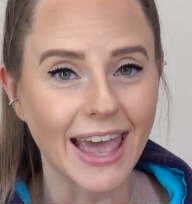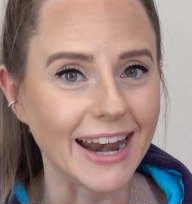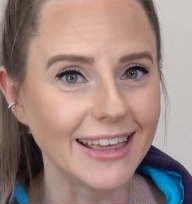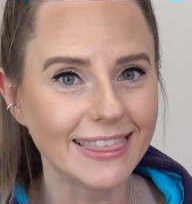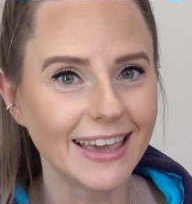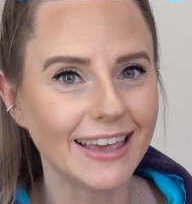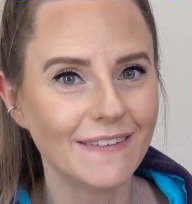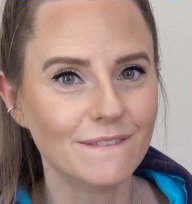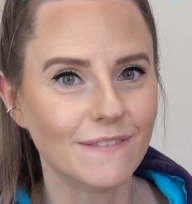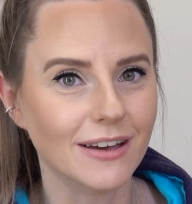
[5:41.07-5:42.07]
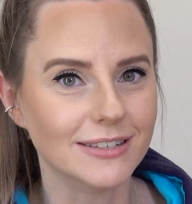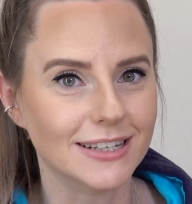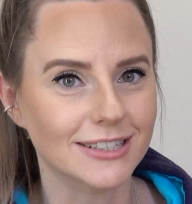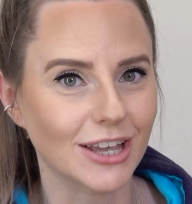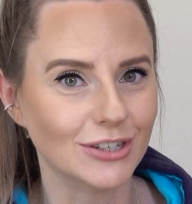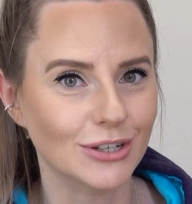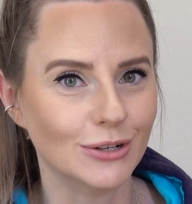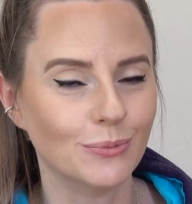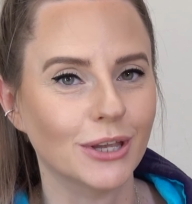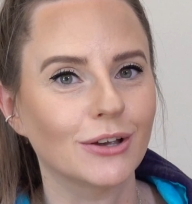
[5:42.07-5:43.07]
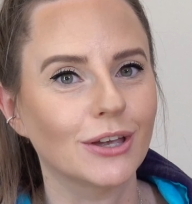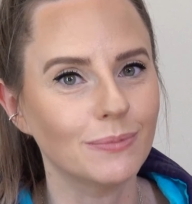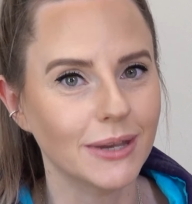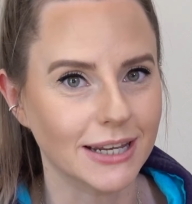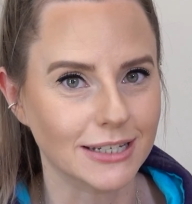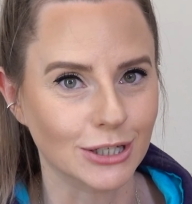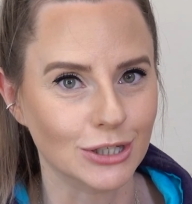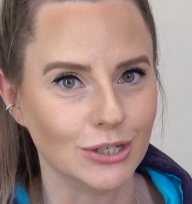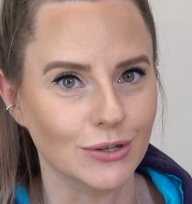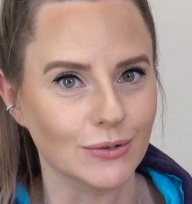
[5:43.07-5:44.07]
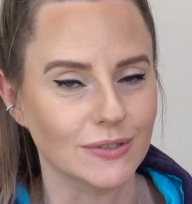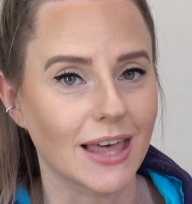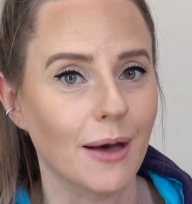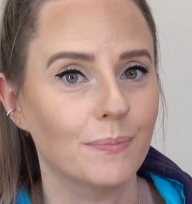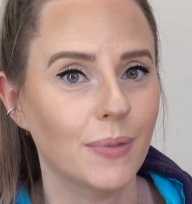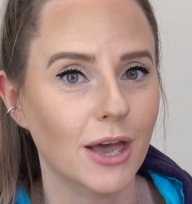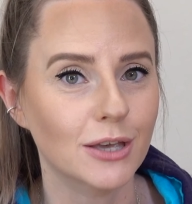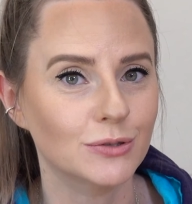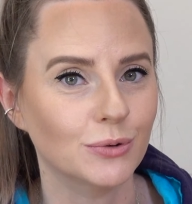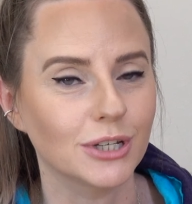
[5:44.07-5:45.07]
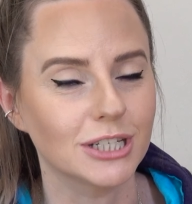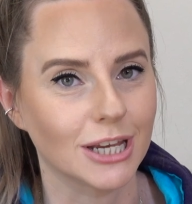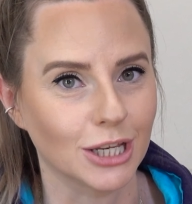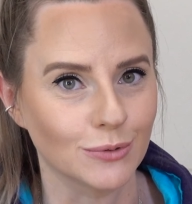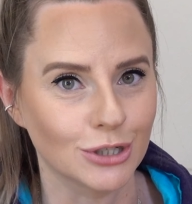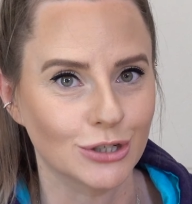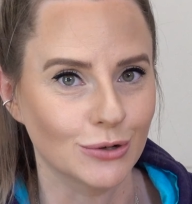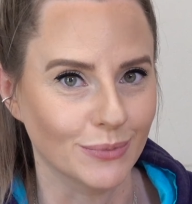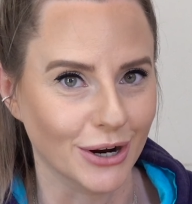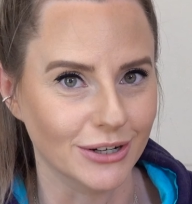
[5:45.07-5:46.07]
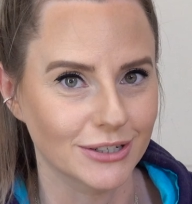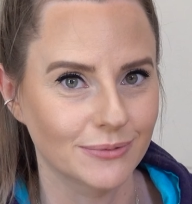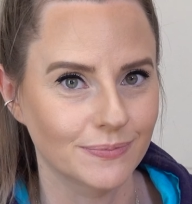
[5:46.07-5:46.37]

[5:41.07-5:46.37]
Anything in fast succession where you're going to be needing to use that burst or continuous shoot mode.